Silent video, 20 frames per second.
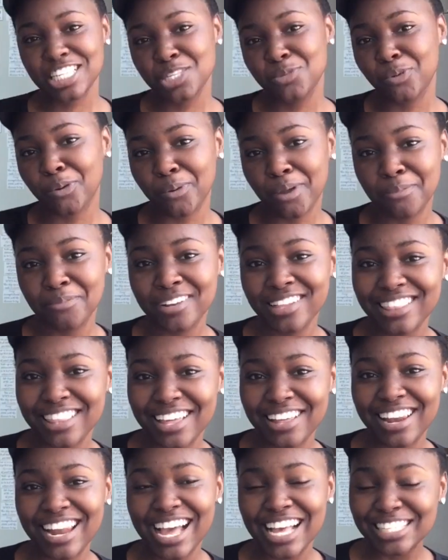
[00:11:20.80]
This is probably
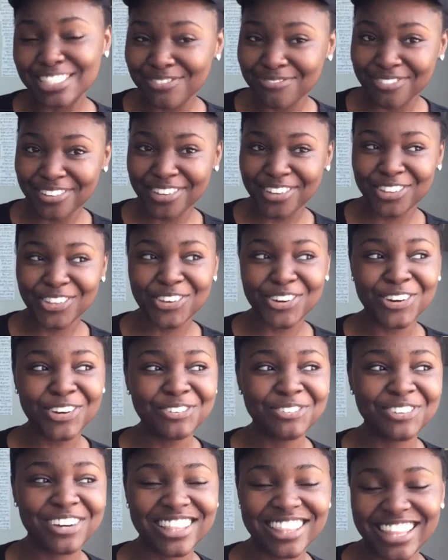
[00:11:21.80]
the last
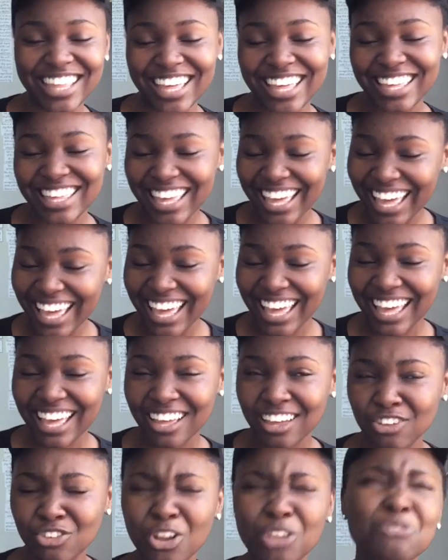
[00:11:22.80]
video for the year.
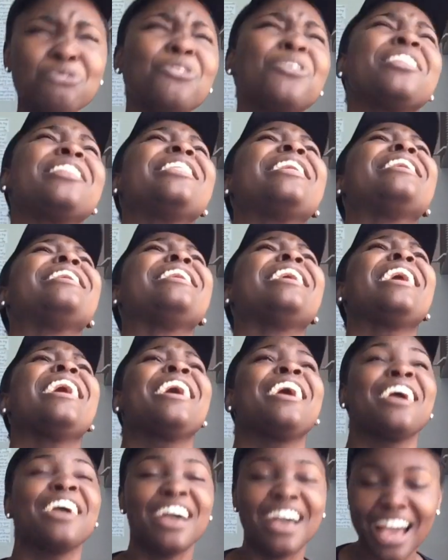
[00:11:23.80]
Not for the
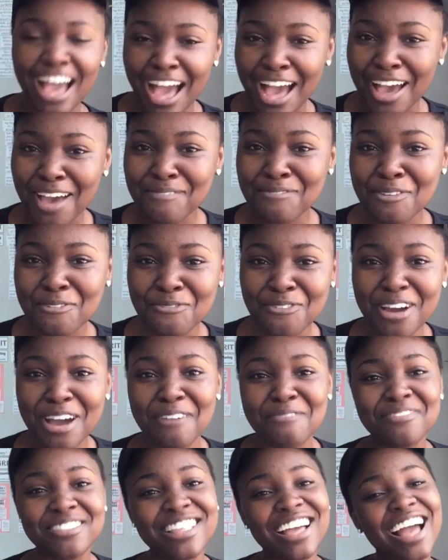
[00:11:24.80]
year.
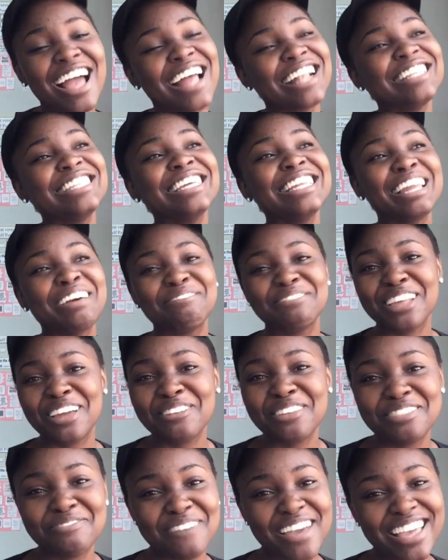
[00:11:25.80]
Until I'm
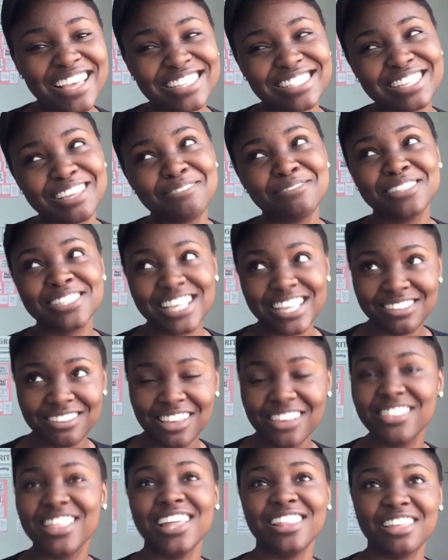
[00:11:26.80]
done with my exams.
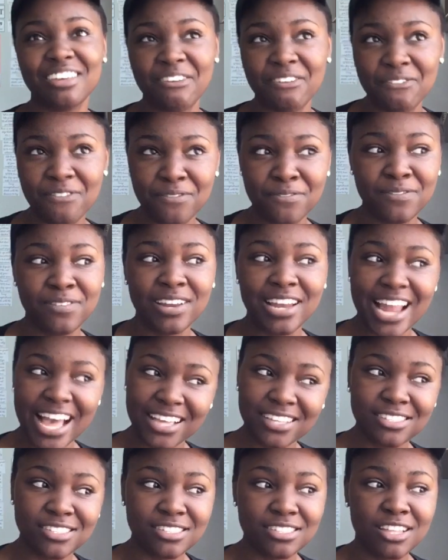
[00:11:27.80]
Either the
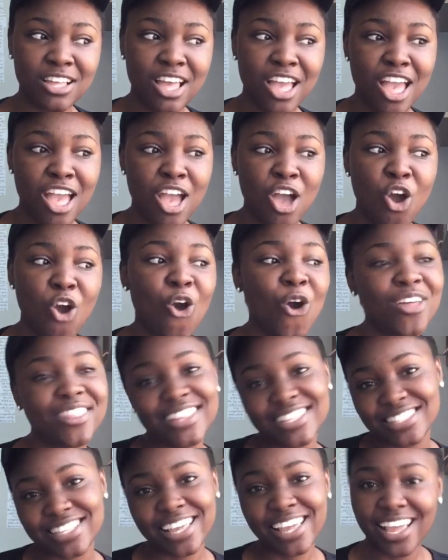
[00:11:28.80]
last or
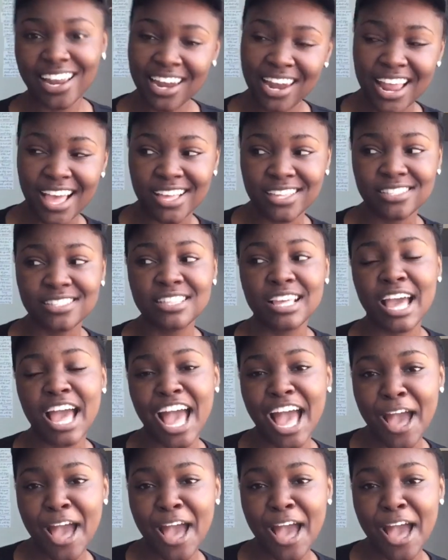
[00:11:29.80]
the second last.